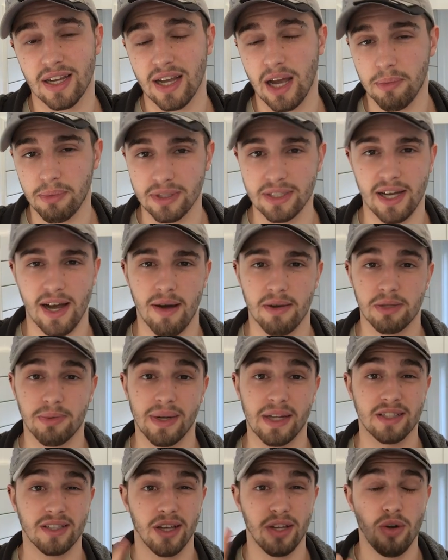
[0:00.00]
is a couple of times,
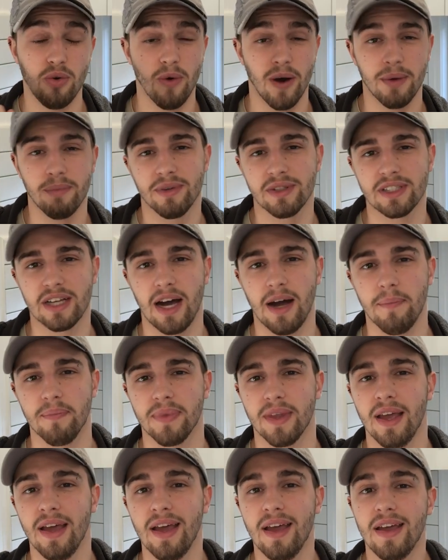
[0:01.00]
but I'll tell you one more time.
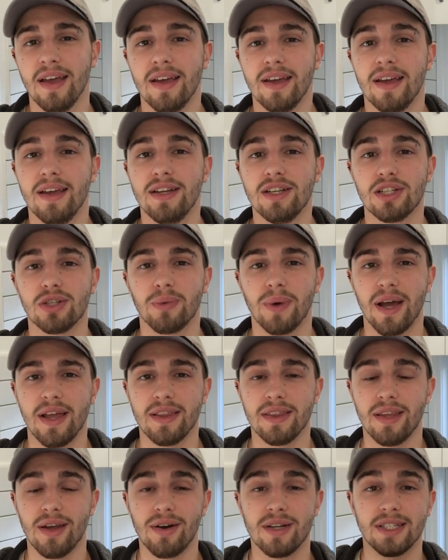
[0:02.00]
It is
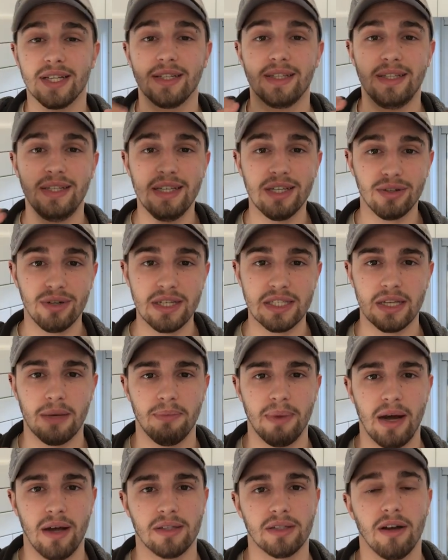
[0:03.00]
when there is a decreased
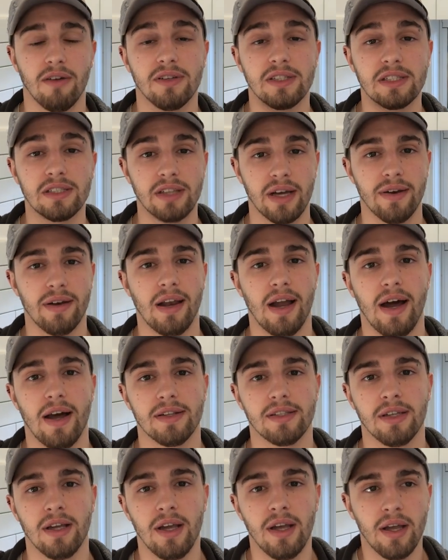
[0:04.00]
amount of
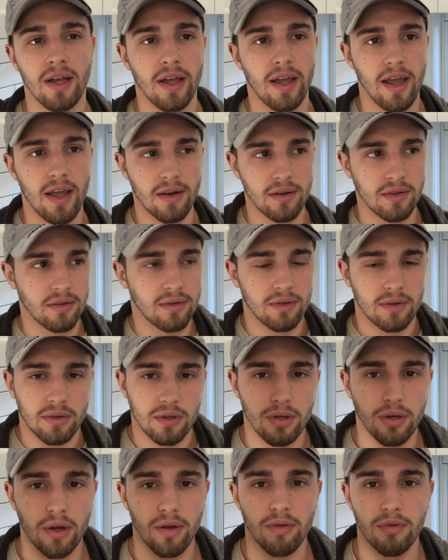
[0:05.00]
sunlight in
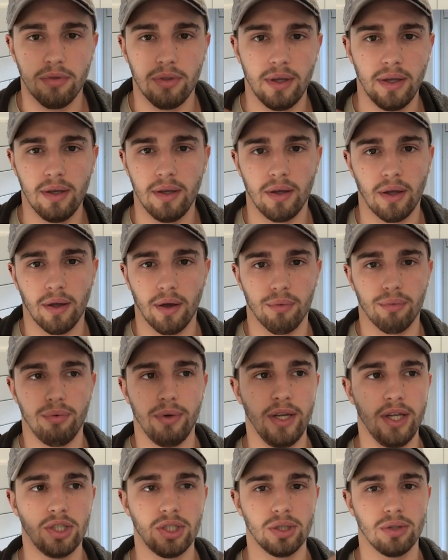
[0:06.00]
you know the a
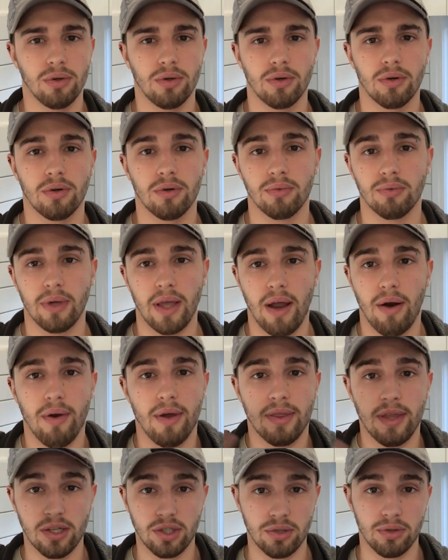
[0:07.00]
region or
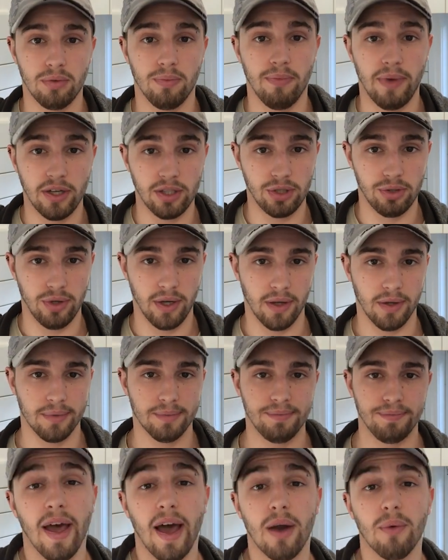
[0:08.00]
area that you're measuring.
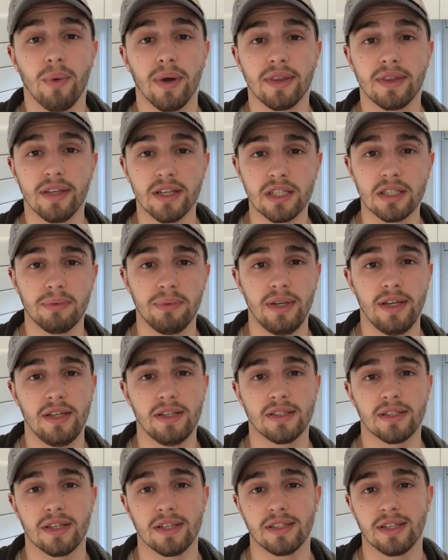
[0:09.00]
And what this
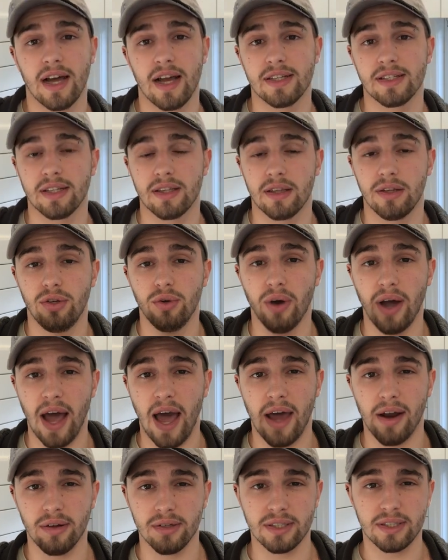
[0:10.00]
means is that
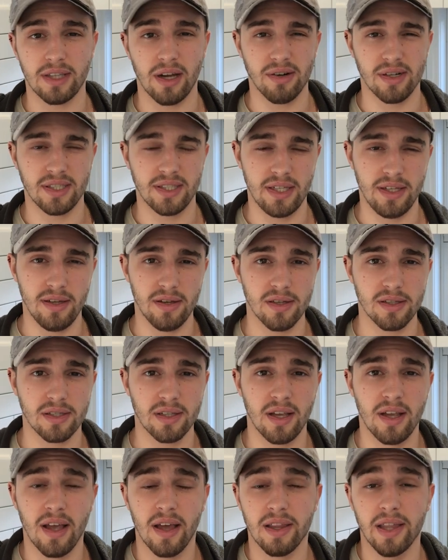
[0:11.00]
your adult
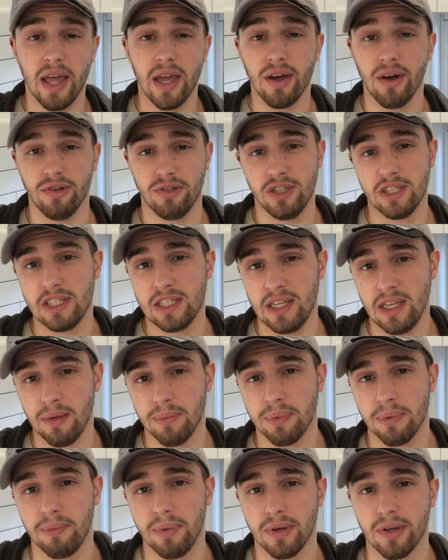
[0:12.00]
sarracenias they go to
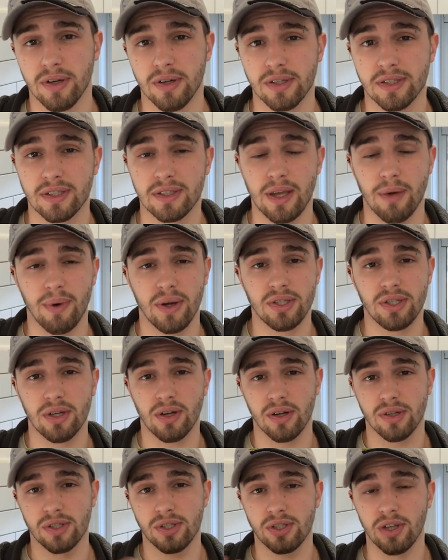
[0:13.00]
sleep because they want to
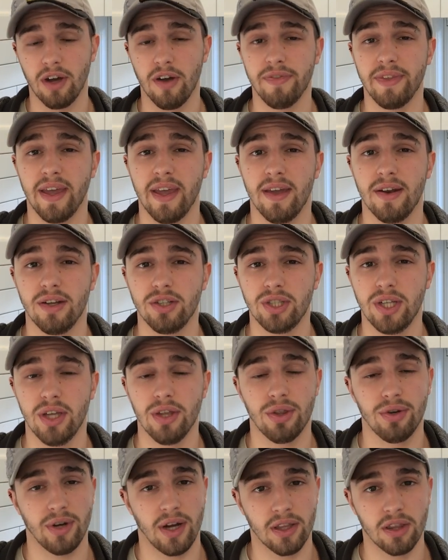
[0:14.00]
conserve their energy
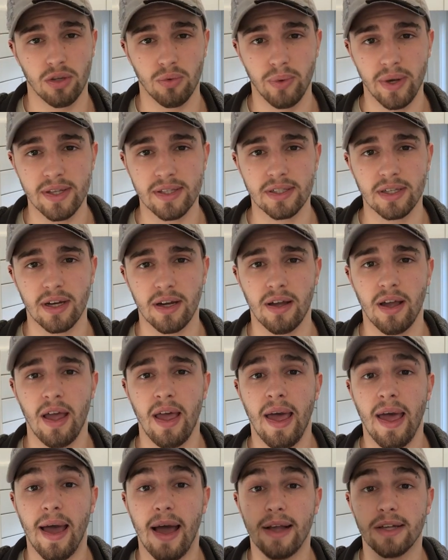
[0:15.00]
throughout the winter
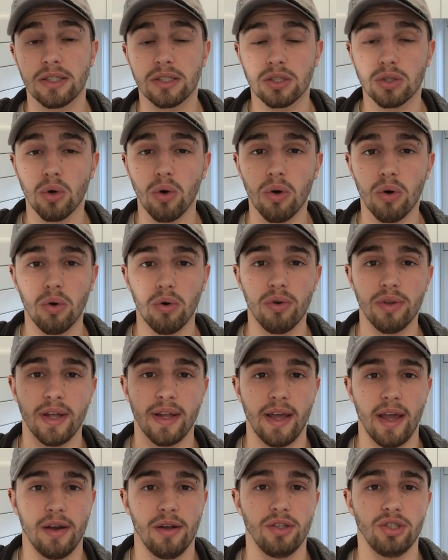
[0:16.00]
and store all
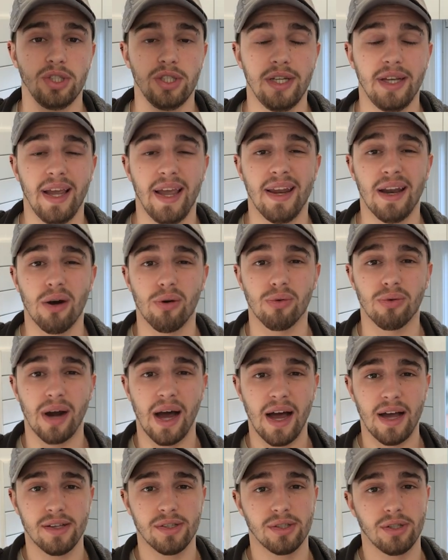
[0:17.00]
that energy in a
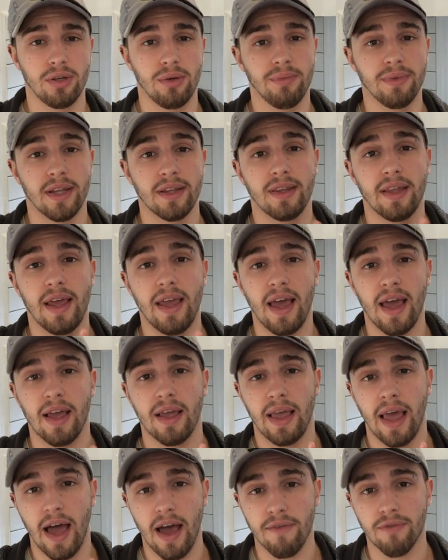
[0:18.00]
rhizome that they
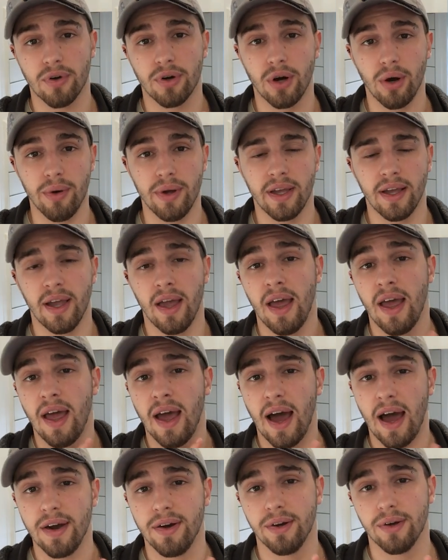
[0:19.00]
have growing
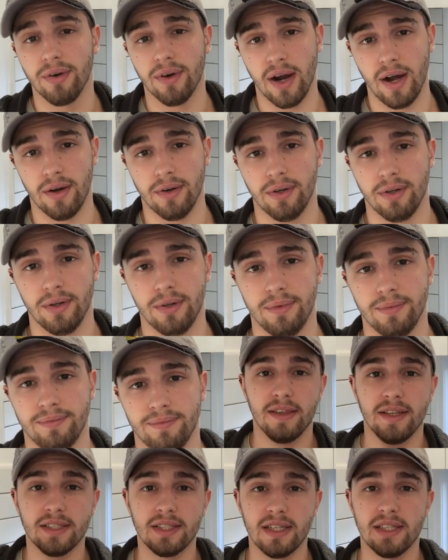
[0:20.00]
underground.
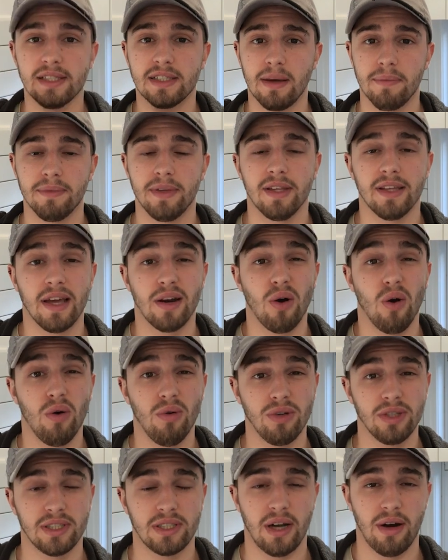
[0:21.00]
And this is something that
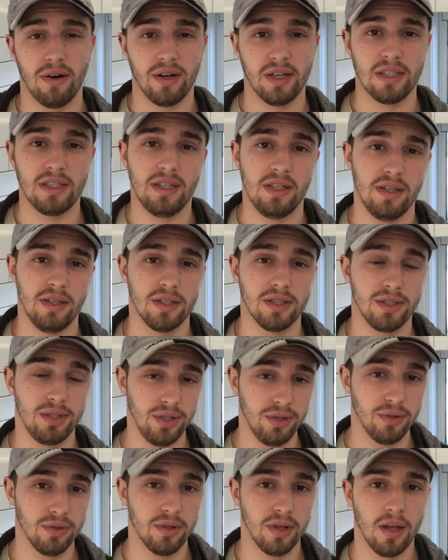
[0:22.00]
all Sarracenias
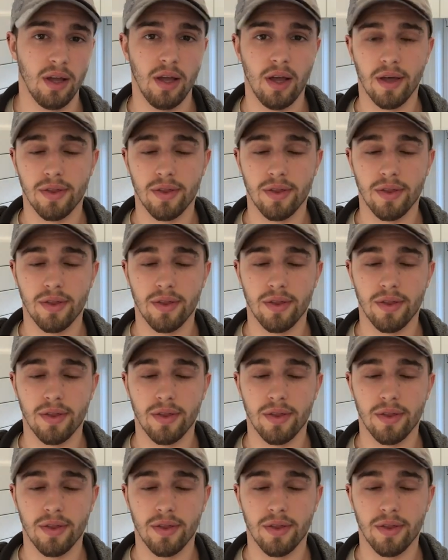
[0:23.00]
do.